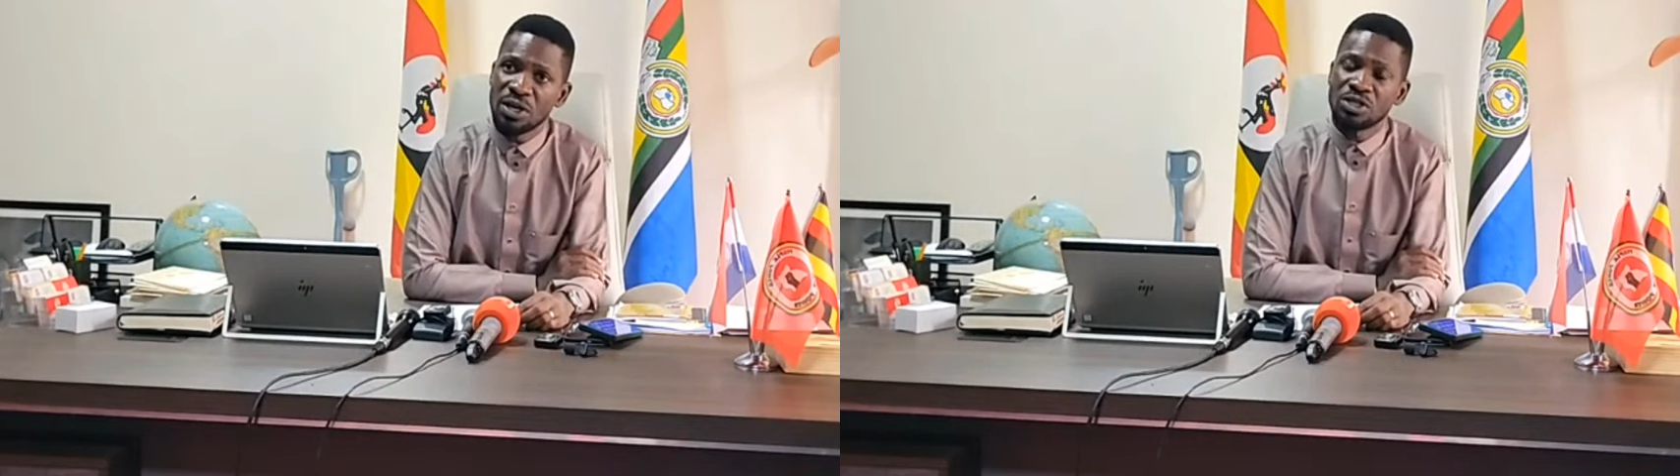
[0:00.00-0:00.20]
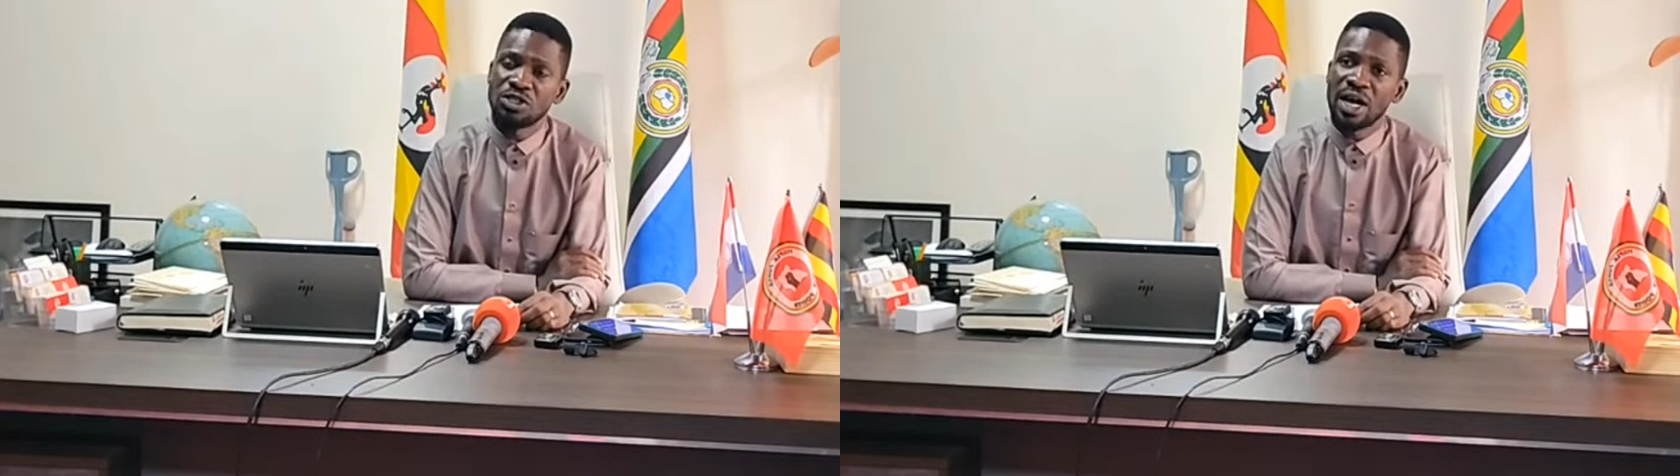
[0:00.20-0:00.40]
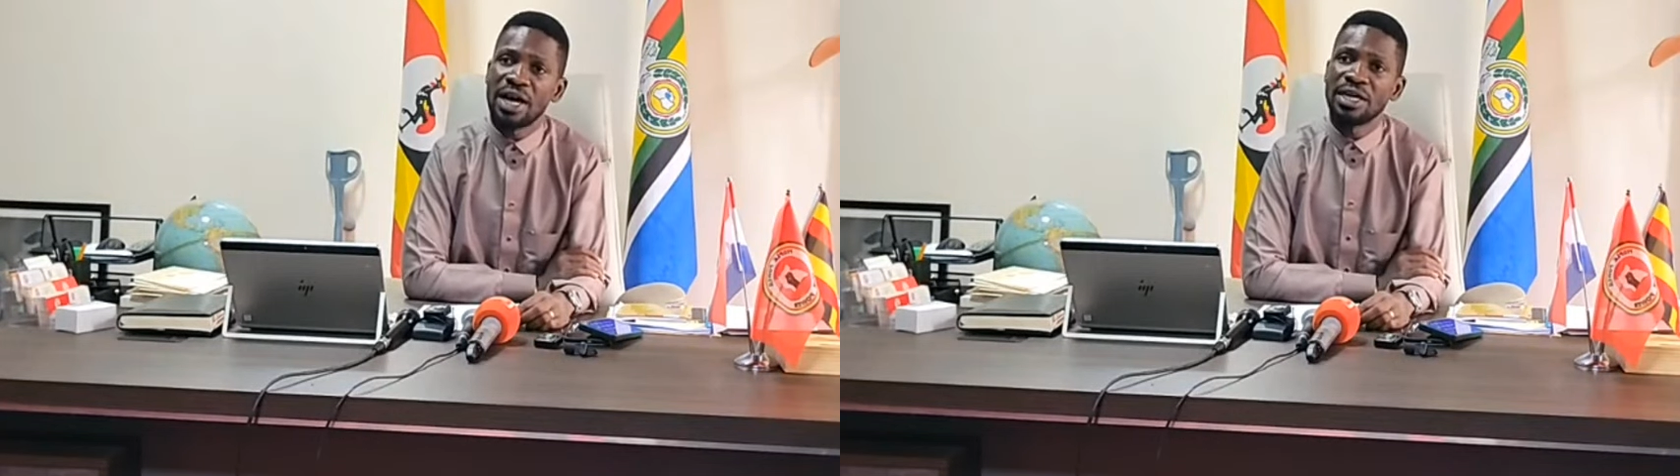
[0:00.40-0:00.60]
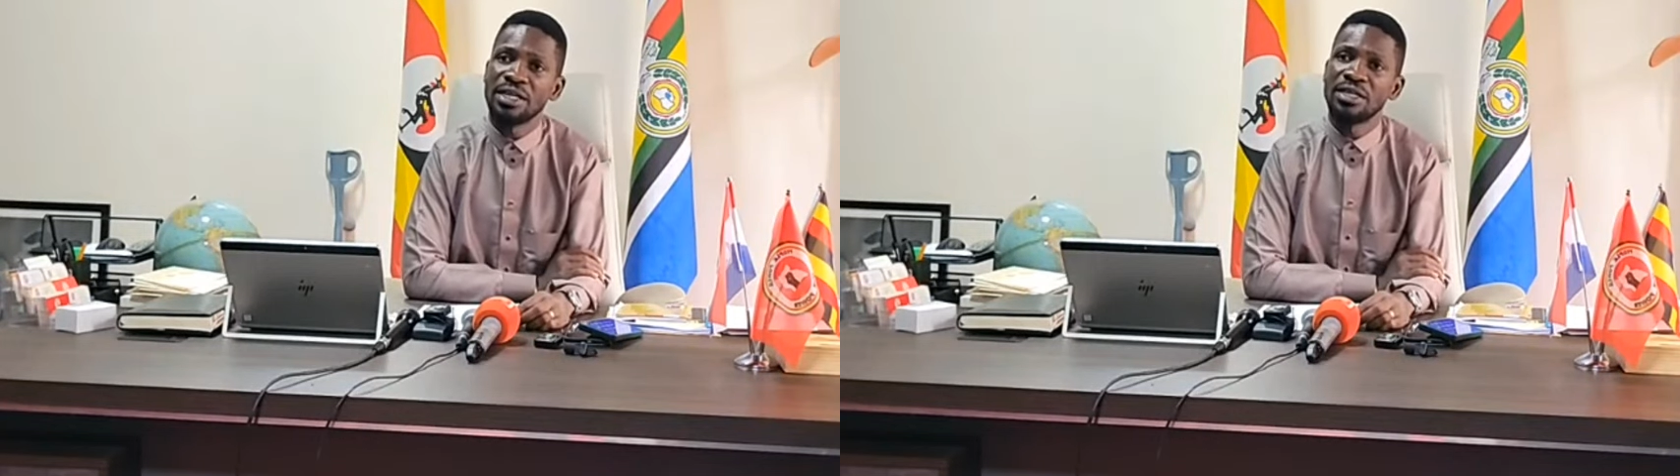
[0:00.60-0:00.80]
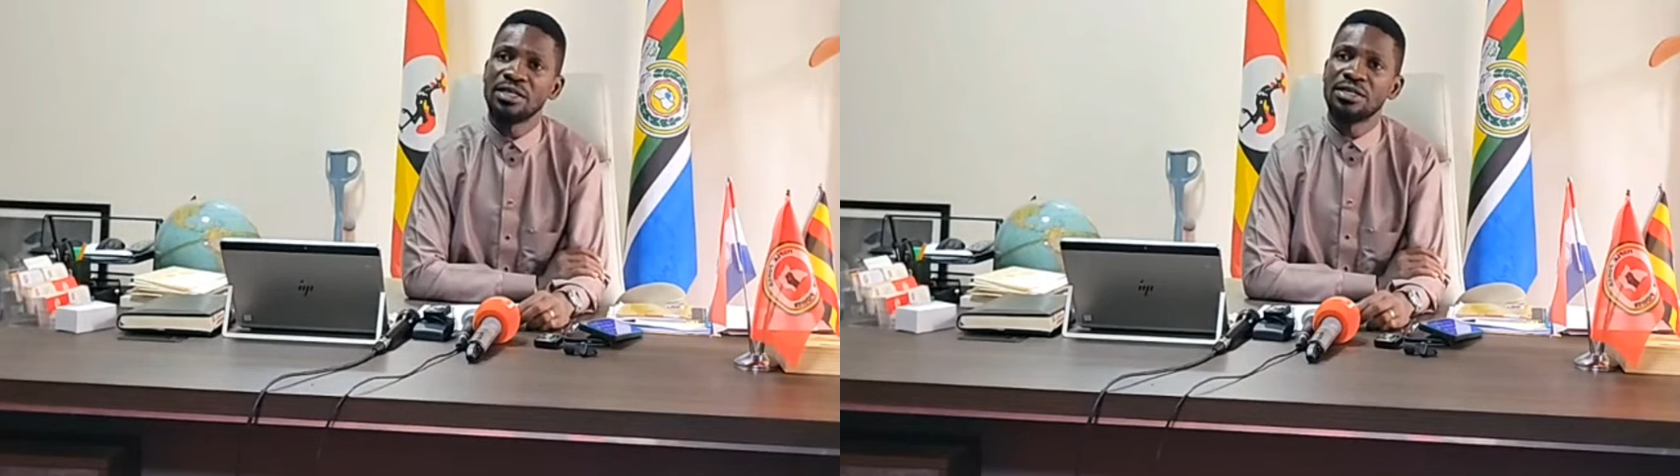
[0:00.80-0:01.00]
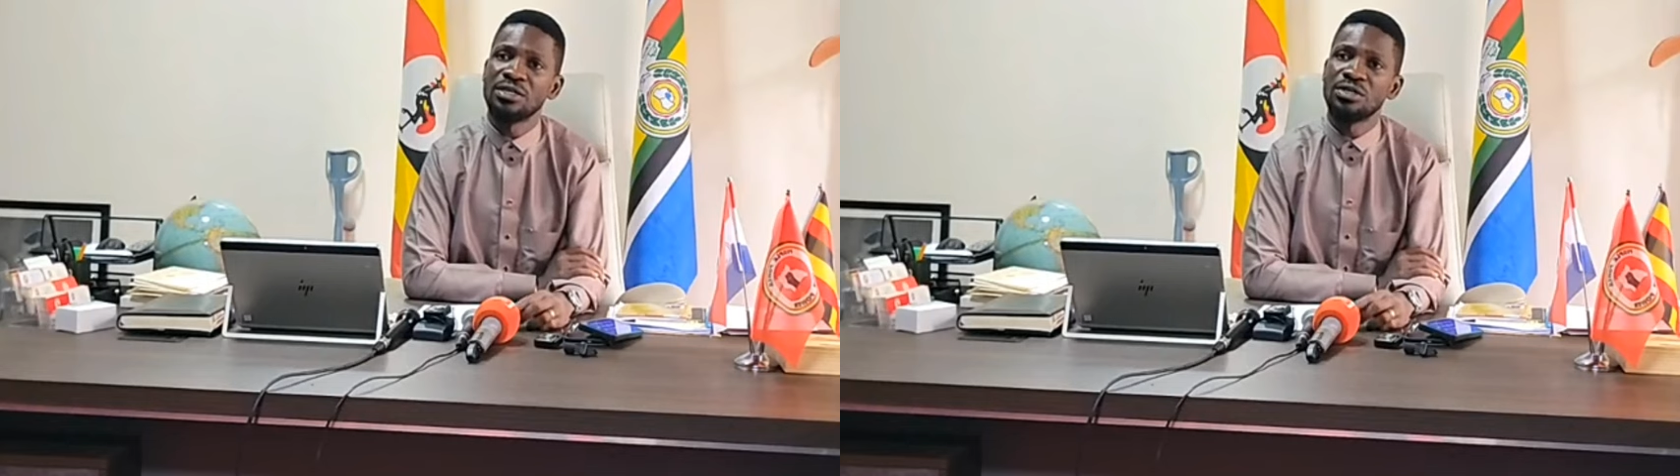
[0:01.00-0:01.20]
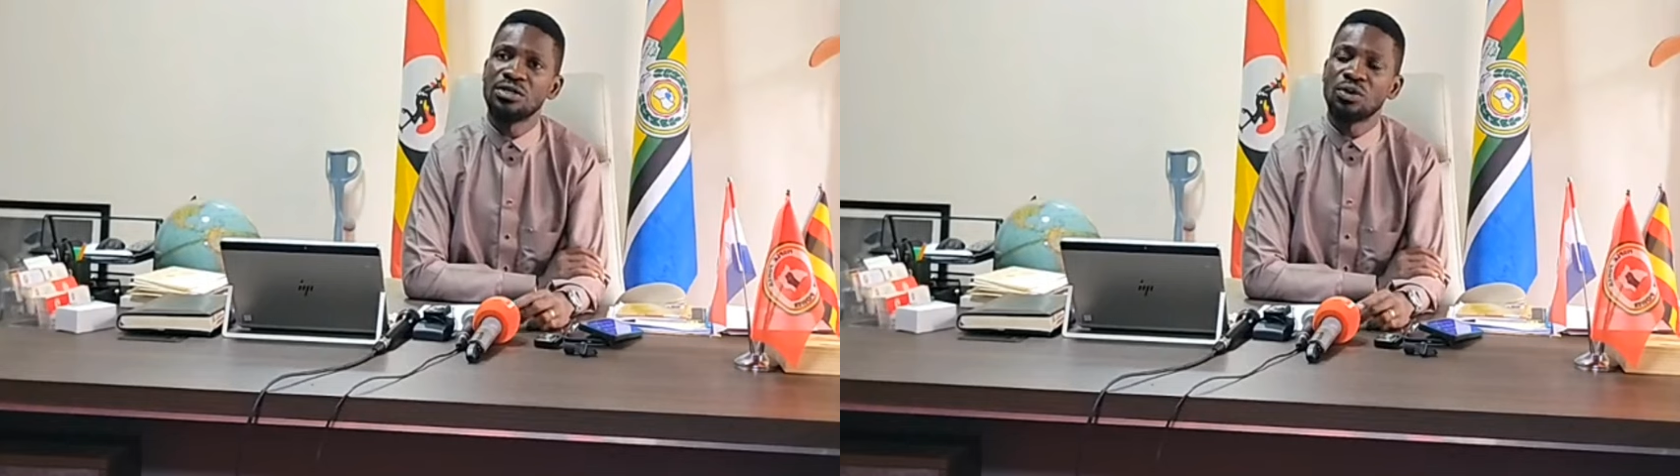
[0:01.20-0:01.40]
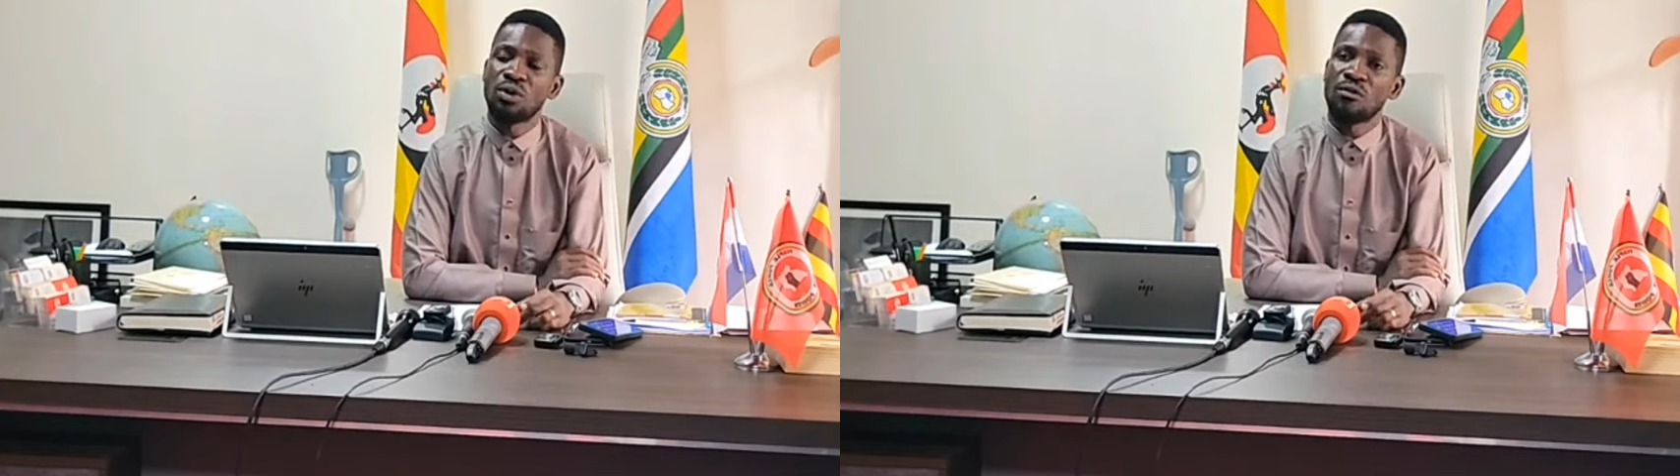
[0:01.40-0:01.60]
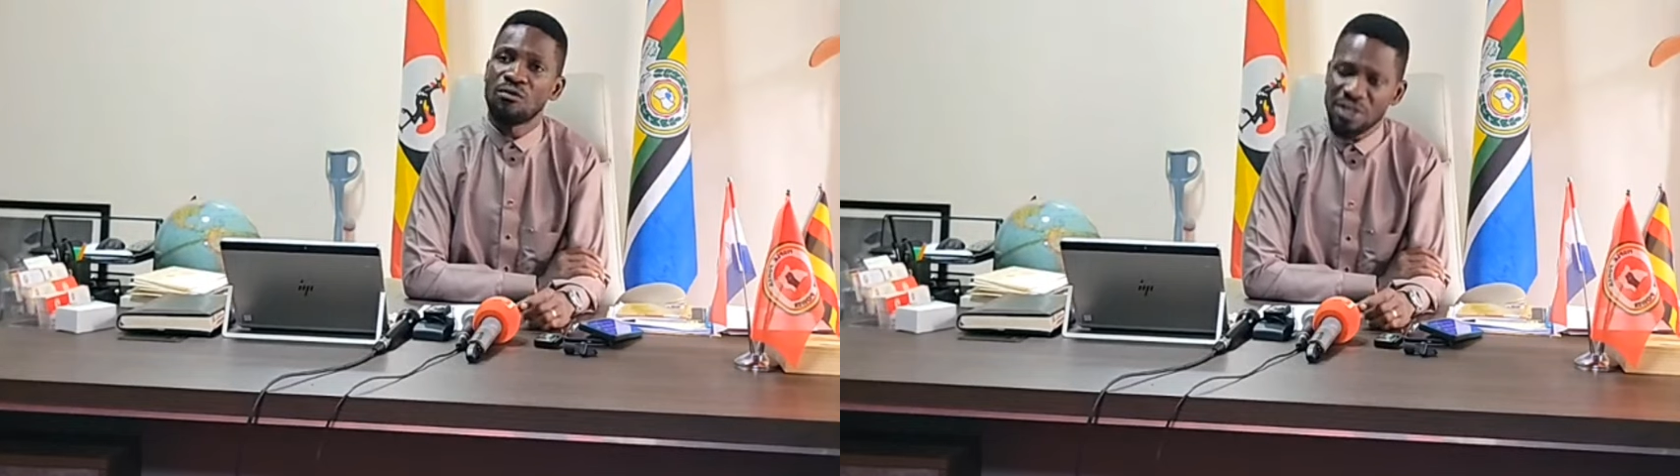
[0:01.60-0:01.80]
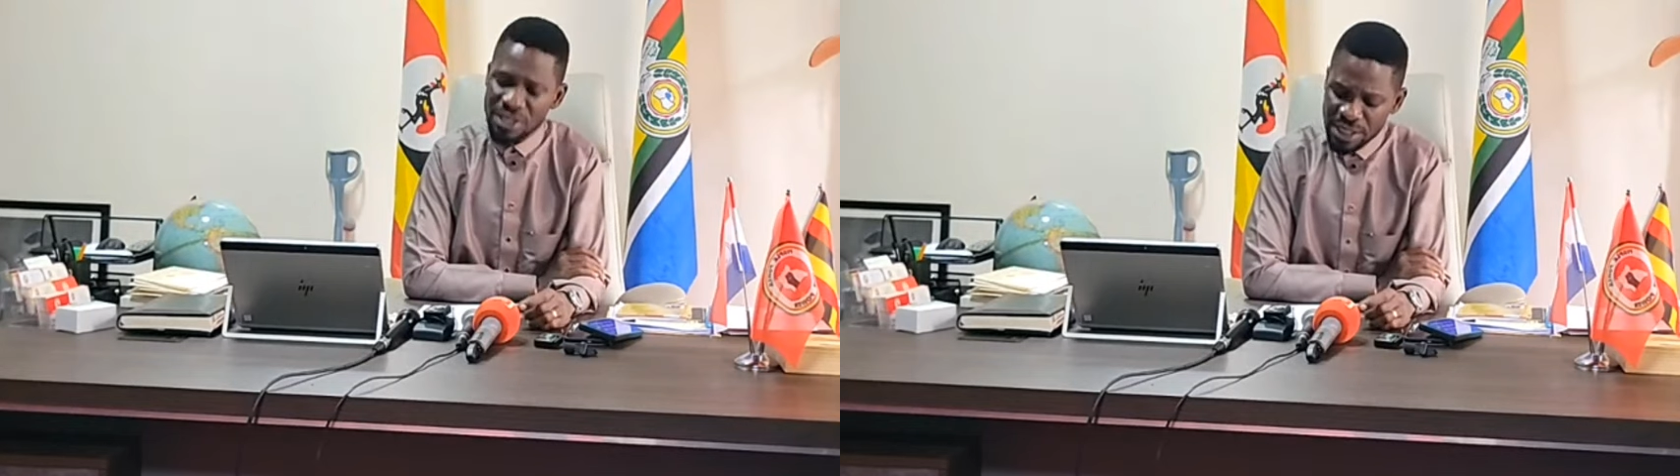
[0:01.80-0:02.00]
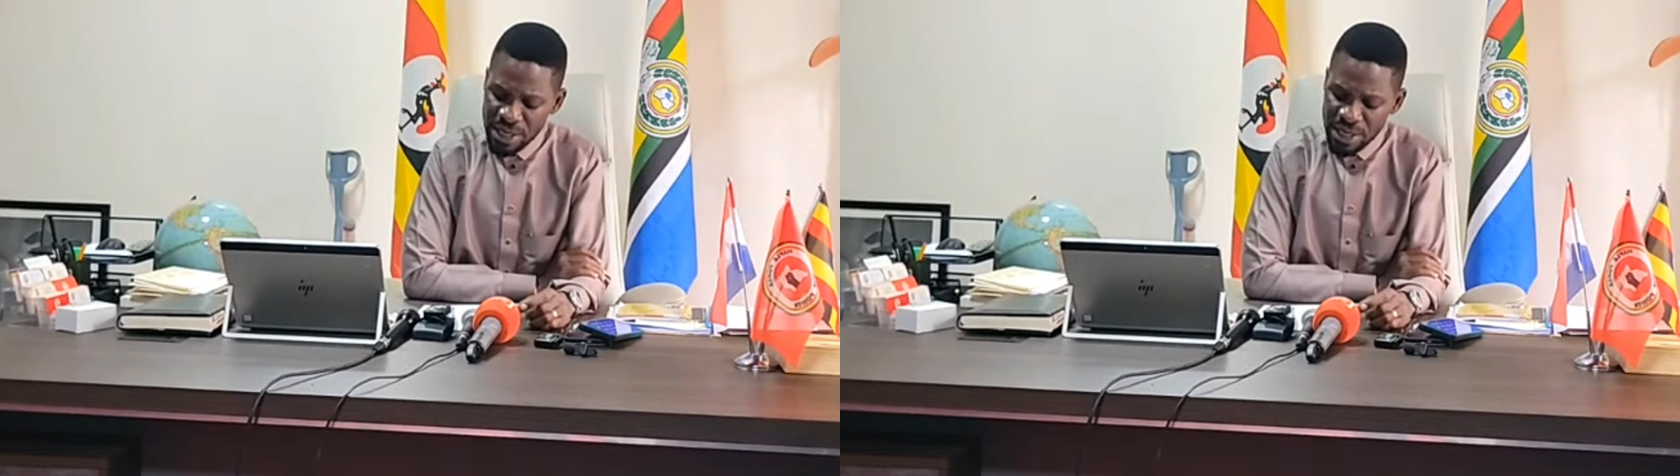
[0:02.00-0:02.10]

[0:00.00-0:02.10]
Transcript: and trying to convince